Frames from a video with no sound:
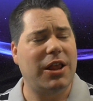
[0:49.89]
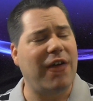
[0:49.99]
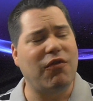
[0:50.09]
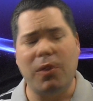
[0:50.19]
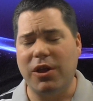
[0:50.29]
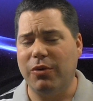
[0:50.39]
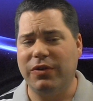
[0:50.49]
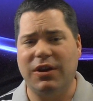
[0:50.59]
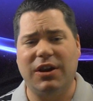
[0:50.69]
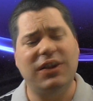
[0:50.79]
Everybody
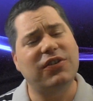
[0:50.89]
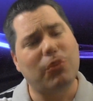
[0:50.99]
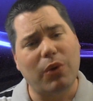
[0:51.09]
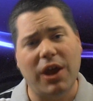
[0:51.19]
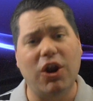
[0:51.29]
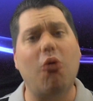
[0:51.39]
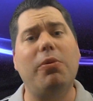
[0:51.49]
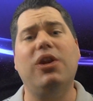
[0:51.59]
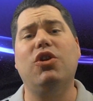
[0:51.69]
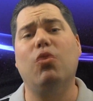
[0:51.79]
was in a disarray,
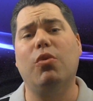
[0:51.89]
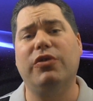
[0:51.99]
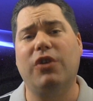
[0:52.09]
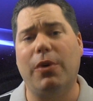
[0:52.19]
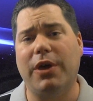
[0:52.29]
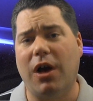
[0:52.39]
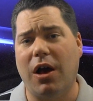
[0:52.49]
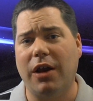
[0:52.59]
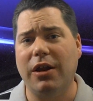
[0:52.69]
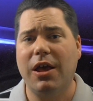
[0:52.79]
nobody knew what was going
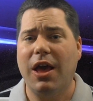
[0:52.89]
on.